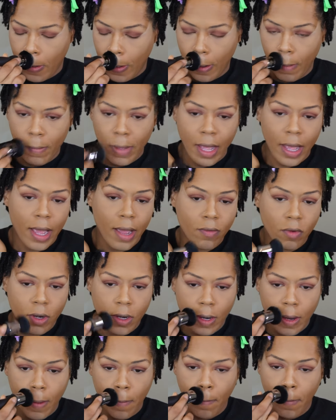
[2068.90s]
You may have
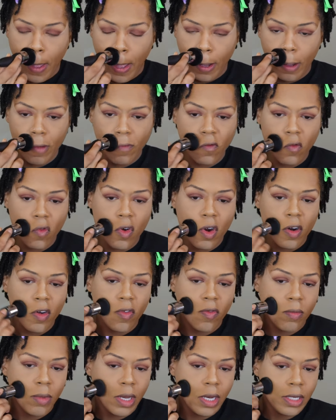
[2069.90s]
to dip back and
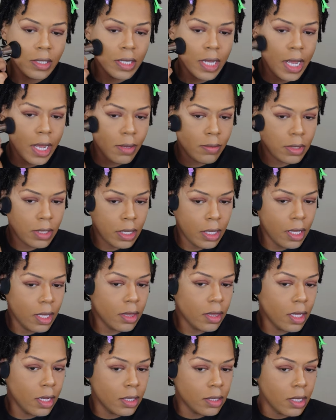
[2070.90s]
forth many times to
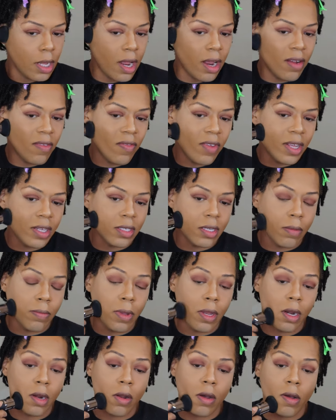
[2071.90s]
get the entire face
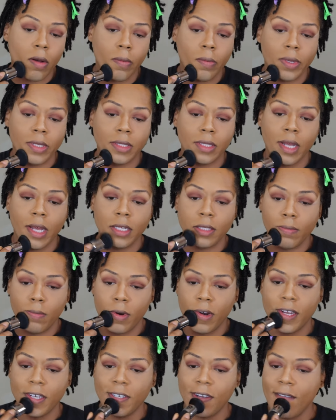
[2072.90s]
depending on what size
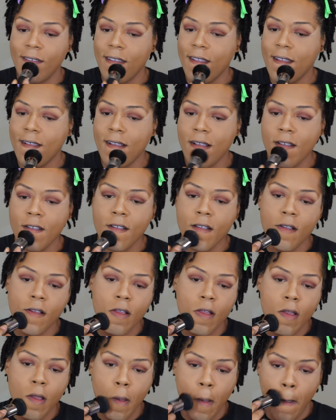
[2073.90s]
brush you use.
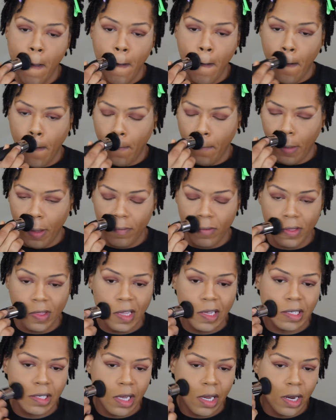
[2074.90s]
But for
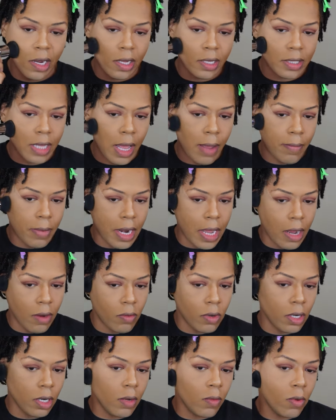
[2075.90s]
these areas, I'm
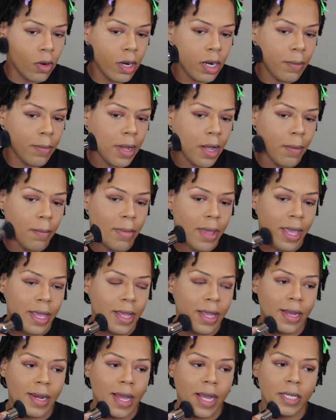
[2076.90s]
not really worried about
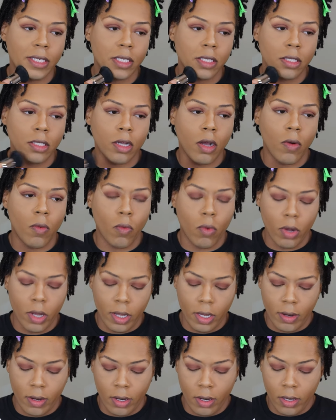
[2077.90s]
baking. I just don't
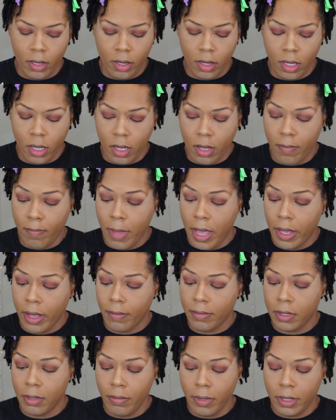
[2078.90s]
want the
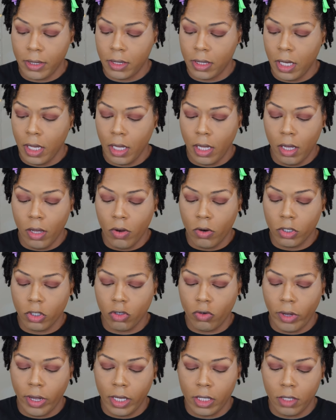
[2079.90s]
makeup to be sticky or
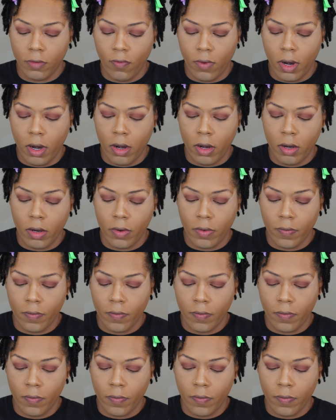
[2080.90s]
transfer.